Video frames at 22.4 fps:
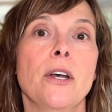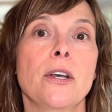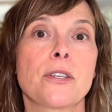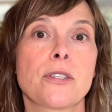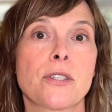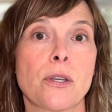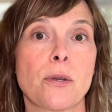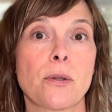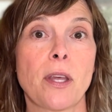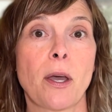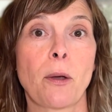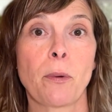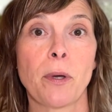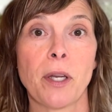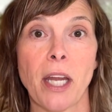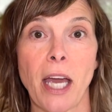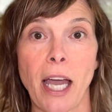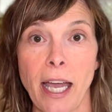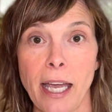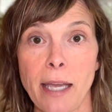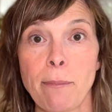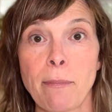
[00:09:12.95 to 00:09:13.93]
so that
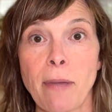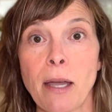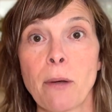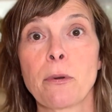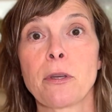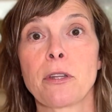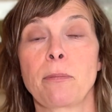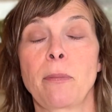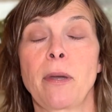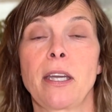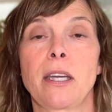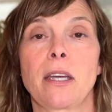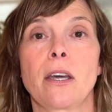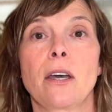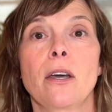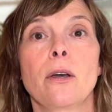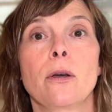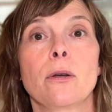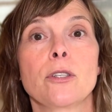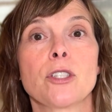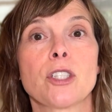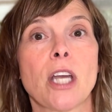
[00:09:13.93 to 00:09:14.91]
when I met with my
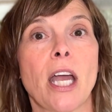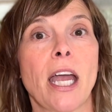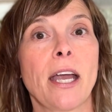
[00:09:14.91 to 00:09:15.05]
coach,